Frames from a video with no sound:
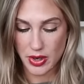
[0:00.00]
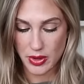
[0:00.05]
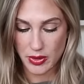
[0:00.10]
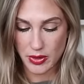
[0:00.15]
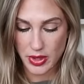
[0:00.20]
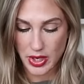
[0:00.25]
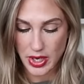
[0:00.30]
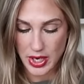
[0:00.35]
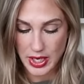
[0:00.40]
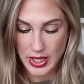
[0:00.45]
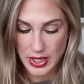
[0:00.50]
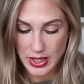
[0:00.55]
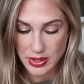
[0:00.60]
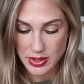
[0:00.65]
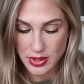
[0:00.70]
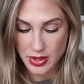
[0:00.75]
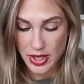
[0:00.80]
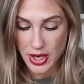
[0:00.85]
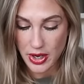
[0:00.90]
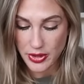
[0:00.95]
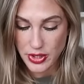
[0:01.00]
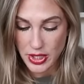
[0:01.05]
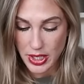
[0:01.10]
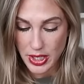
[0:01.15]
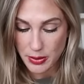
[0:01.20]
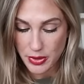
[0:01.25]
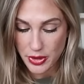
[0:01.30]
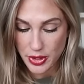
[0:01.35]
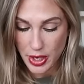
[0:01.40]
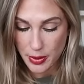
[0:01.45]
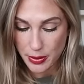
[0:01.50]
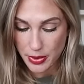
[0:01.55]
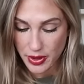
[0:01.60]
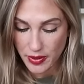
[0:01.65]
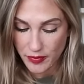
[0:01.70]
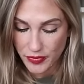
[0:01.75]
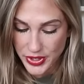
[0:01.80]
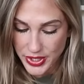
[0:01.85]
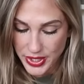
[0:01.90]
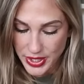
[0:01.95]
okay. So they also came with a couple
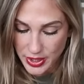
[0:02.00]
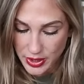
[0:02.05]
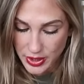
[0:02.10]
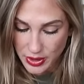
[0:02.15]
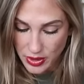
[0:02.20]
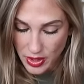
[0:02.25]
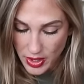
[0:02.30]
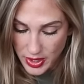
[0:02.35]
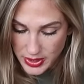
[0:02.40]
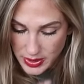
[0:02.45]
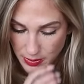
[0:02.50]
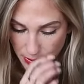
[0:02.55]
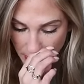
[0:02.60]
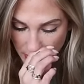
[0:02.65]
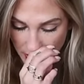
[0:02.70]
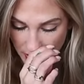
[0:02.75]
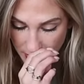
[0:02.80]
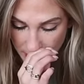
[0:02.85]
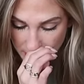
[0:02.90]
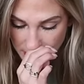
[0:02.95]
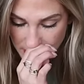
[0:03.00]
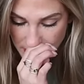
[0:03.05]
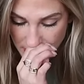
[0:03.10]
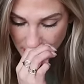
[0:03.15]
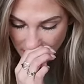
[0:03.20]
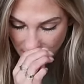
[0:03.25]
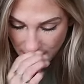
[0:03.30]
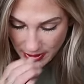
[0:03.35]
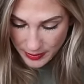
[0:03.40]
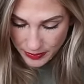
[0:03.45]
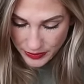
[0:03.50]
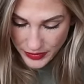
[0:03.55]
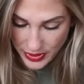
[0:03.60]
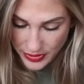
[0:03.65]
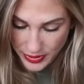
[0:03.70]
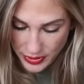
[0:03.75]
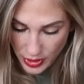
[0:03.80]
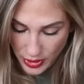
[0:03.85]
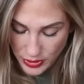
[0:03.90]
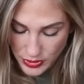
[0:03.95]
of the gloss bombs
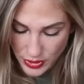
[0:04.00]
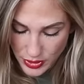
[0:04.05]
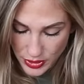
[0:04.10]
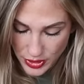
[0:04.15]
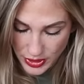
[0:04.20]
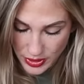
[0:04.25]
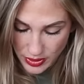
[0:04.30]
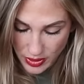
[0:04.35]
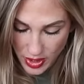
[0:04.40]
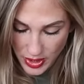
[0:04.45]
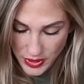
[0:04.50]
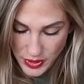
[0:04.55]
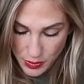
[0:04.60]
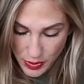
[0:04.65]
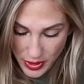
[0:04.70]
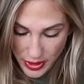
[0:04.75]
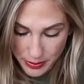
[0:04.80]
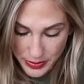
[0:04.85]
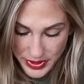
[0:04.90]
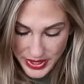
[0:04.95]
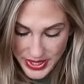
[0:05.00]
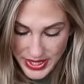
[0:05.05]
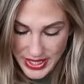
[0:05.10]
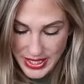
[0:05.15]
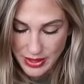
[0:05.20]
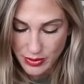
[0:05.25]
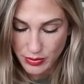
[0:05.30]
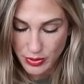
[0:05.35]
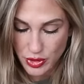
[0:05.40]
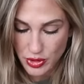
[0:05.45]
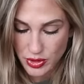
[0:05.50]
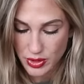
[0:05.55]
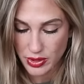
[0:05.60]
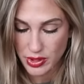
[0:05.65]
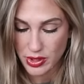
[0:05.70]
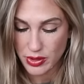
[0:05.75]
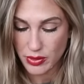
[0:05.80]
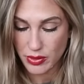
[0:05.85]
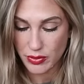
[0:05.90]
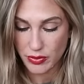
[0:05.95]
and then also the Gloss Bomb Heat, which is a
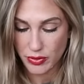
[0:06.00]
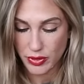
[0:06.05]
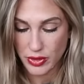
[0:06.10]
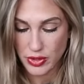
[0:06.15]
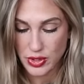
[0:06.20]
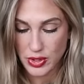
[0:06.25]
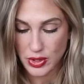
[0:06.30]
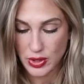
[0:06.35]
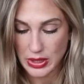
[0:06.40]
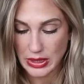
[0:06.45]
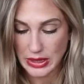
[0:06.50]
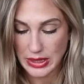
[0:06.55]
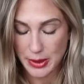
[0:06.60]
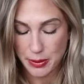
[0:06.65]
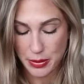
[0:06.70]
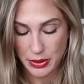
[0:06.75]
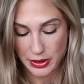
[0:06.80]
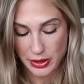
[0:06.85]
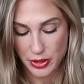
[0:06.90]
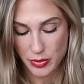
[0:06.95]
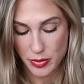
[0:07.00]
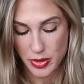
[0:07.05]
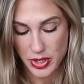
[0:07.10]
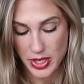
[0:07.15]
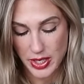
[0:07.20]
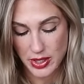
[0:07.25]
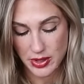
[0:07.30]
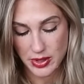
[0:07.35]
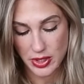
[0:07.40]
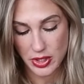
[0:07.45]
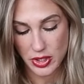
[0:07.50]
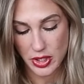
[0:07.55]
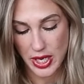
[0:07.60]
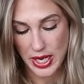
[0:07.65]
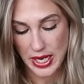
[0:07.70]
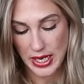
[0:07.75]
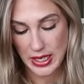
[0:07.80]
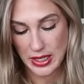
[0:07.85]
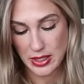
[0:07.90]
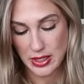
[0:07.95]
universal lip
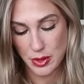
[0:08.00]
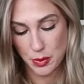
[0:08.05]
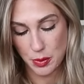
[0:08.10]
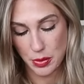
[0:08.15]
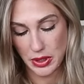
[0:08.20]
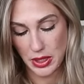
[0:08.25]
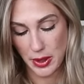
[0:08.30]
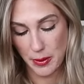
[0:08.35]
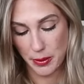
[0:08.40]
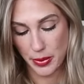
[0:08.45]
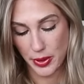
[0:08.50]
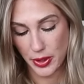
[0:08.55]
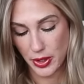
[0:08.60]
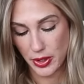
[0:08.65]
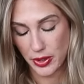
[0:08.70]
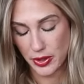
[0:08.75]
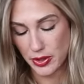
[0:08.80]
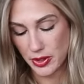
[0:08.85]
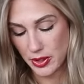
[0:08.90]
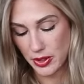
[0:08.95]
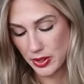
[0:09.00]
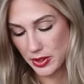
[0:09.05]
luminizer and plumper.